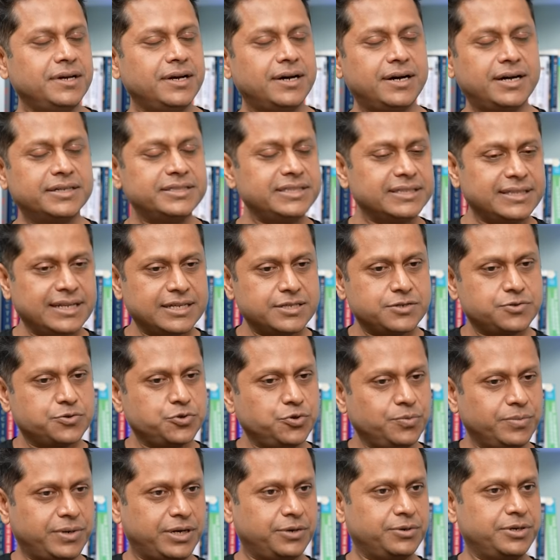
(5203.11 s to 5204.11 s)
Ajeet, let's
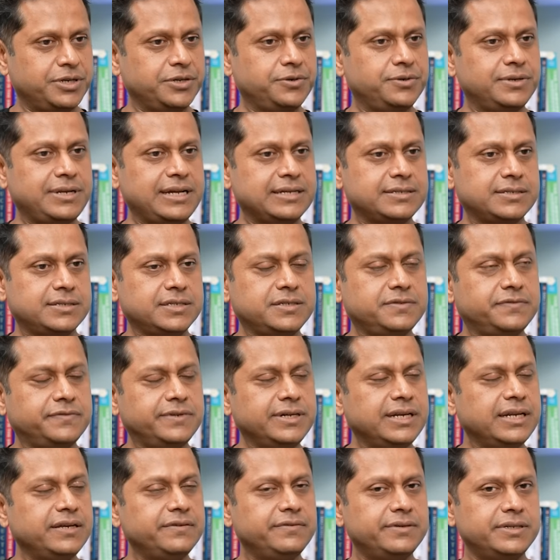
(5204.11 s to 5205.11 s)
zoom out. You know, let's say
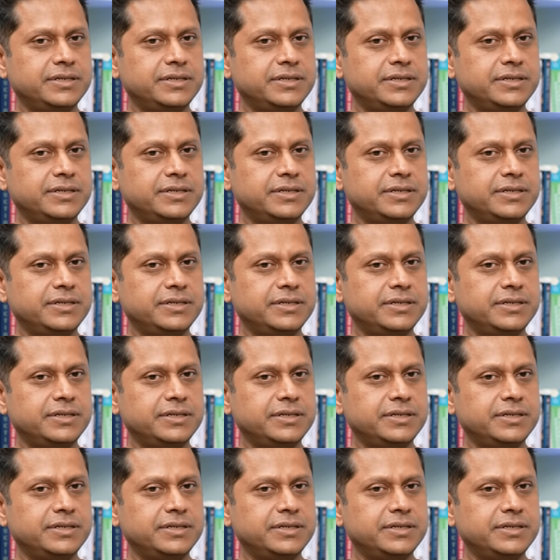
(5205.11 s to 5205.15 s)
we live